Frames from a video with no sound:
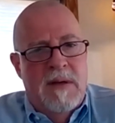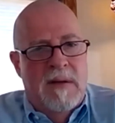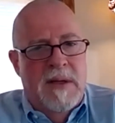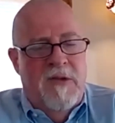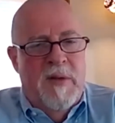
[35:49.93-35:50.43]

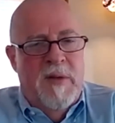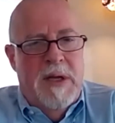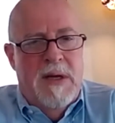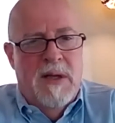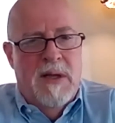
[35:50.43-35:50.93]
Let
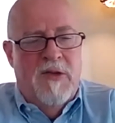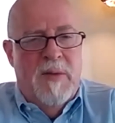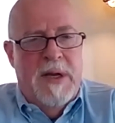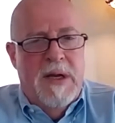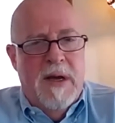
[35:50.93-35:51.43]

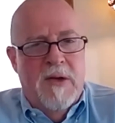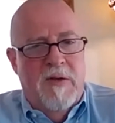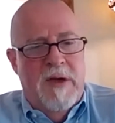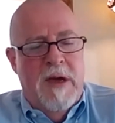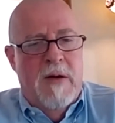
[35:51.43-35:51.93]
somebody else
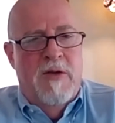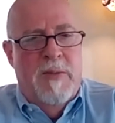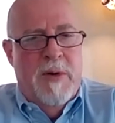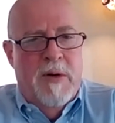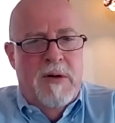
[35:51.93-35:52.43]
carry the
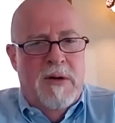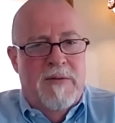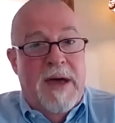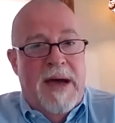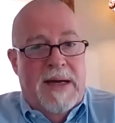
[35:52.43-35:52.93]
burden of
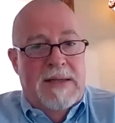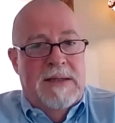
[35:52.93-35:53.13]
that.